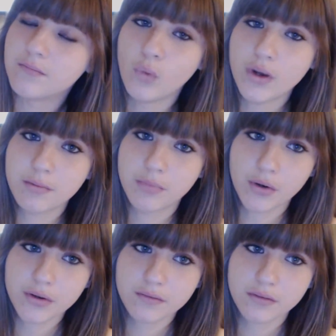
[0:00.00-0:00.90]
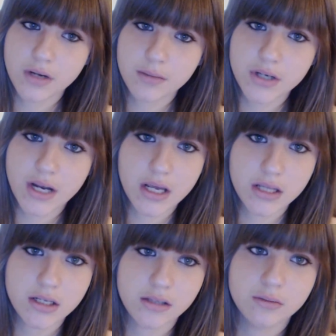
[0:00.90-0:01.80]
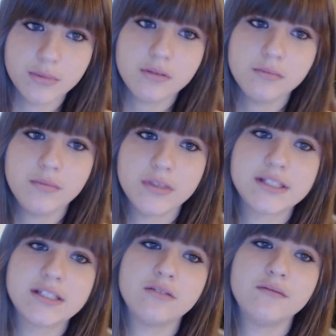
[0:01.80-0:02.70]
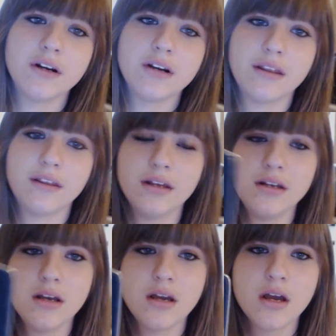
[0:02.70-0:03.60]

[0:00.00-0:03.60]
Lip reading: With both of the rubber and the aluminum, it's still very thin.